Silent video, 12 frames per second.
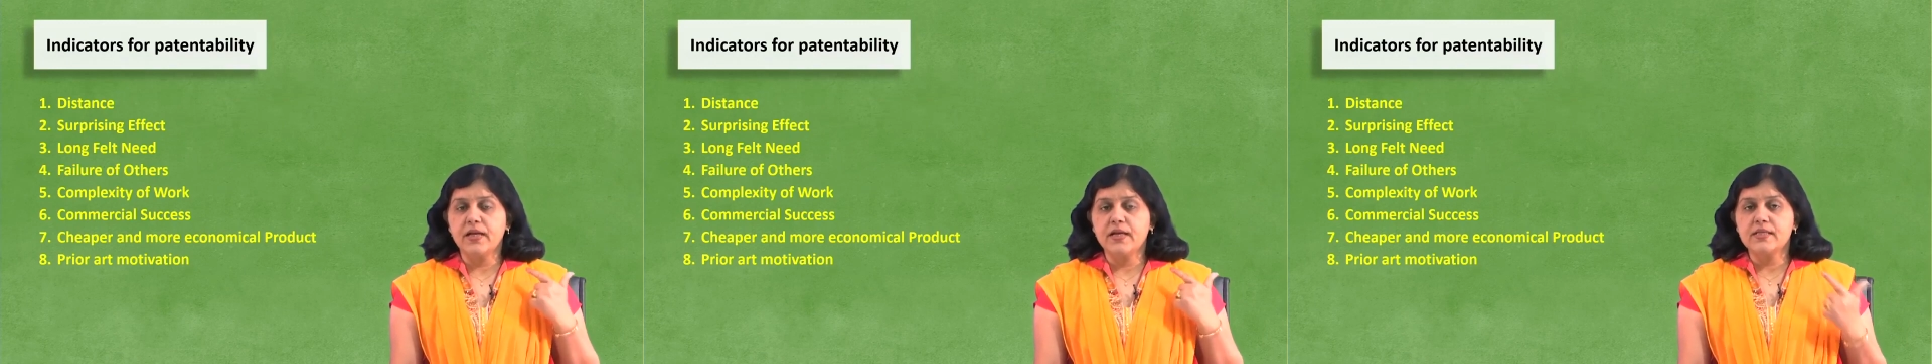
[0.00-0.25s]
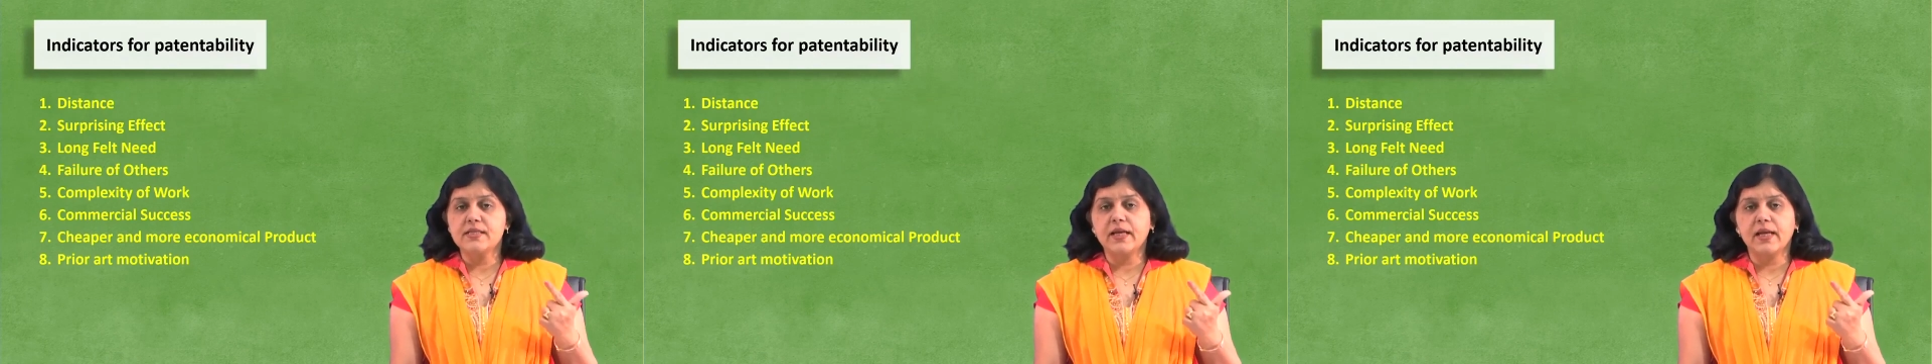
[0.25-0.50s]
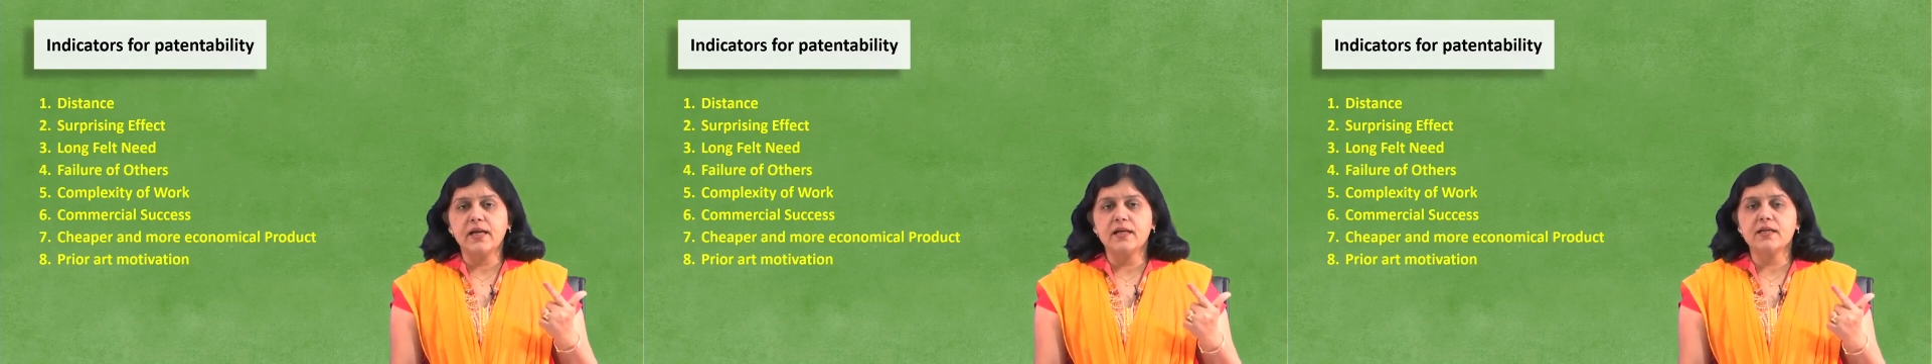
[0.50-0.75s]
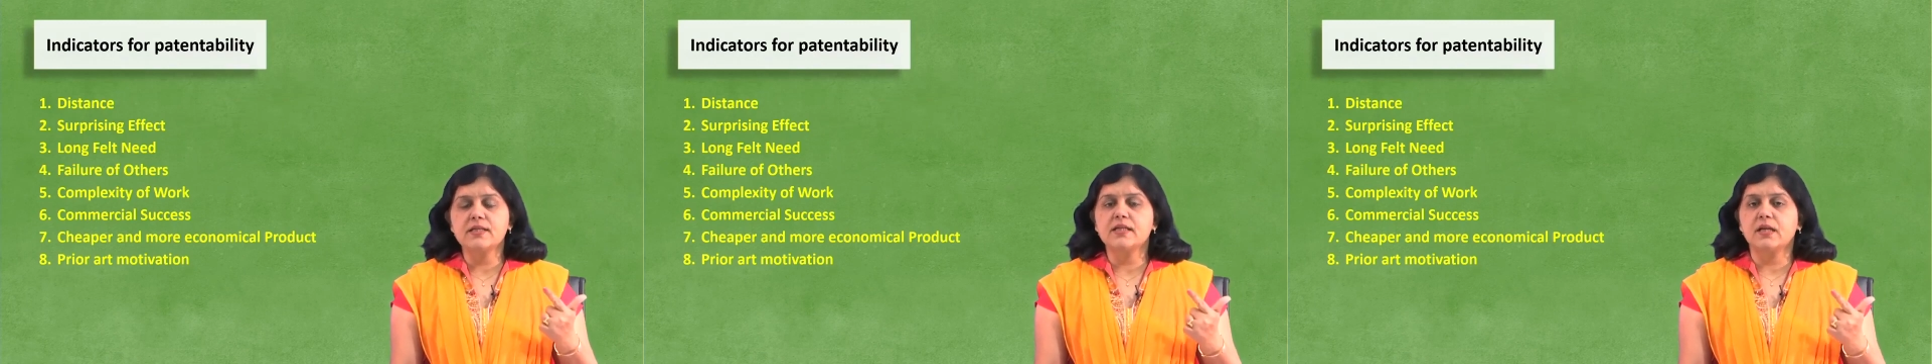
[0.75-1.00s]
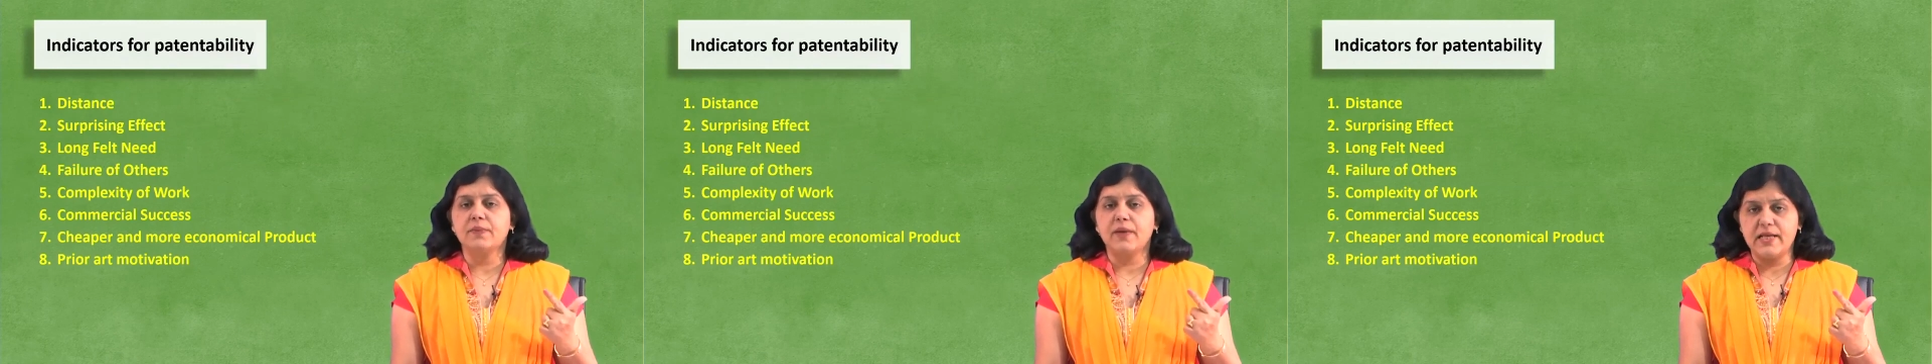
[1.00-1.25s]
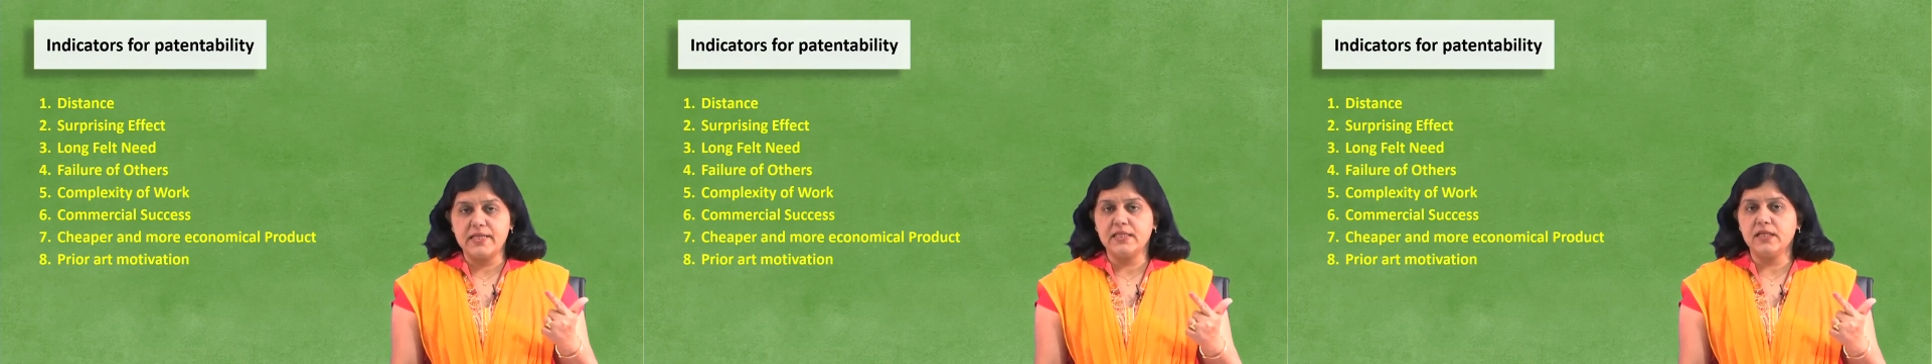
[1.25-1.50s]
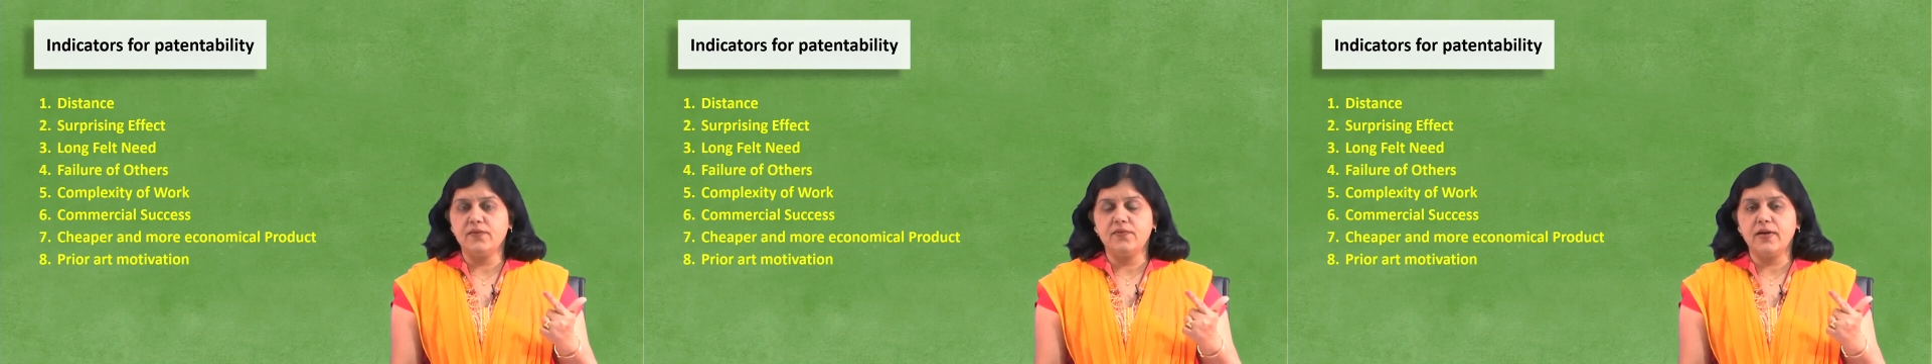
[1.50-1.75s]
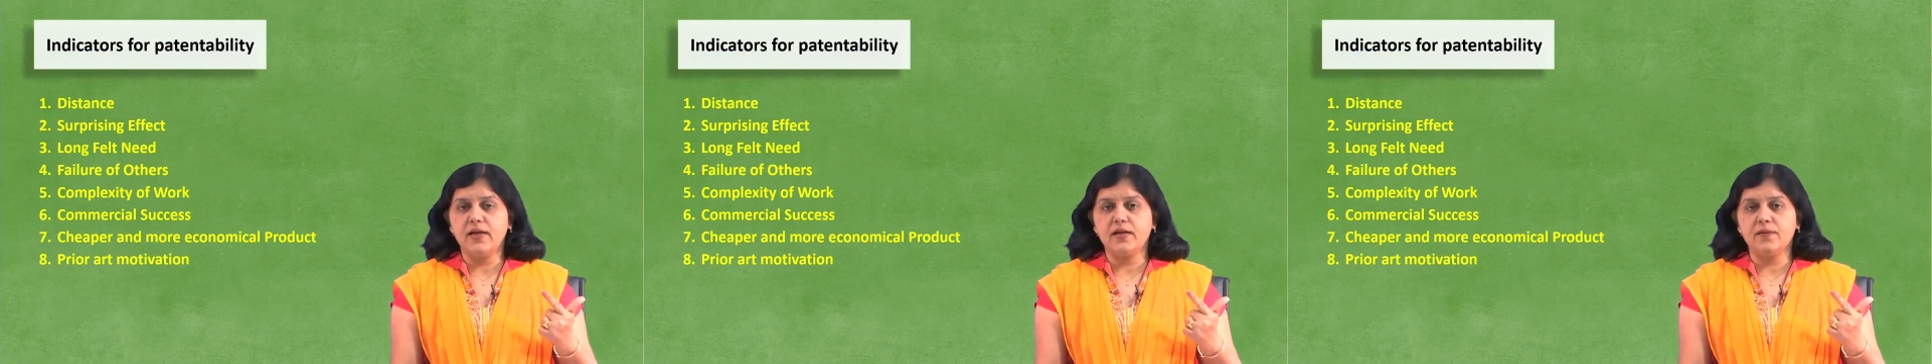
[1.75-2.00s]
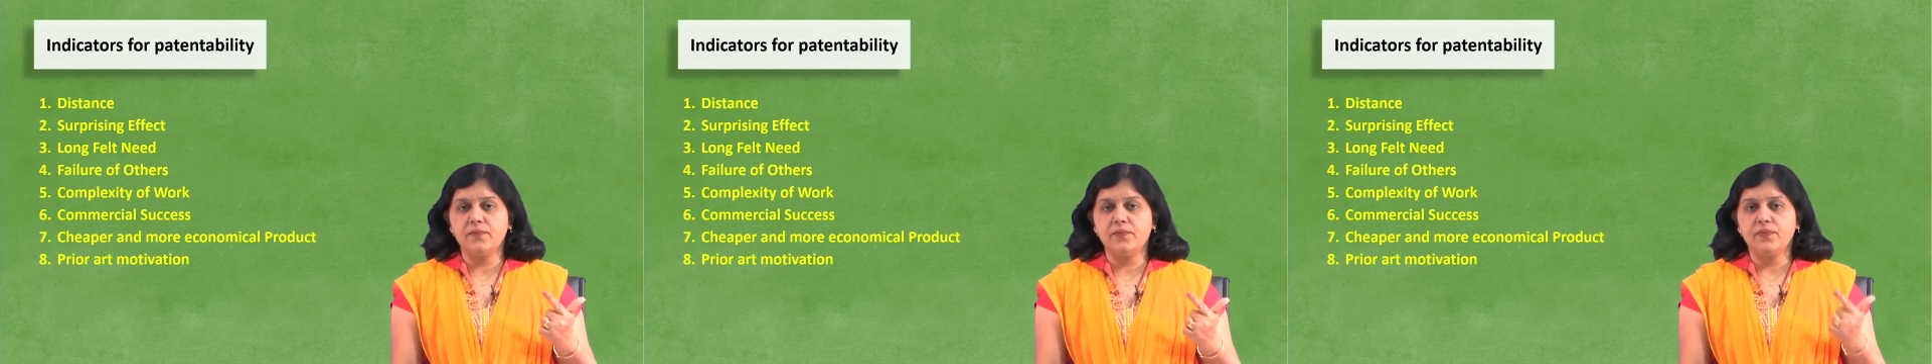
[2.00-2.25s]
second, surprising effect;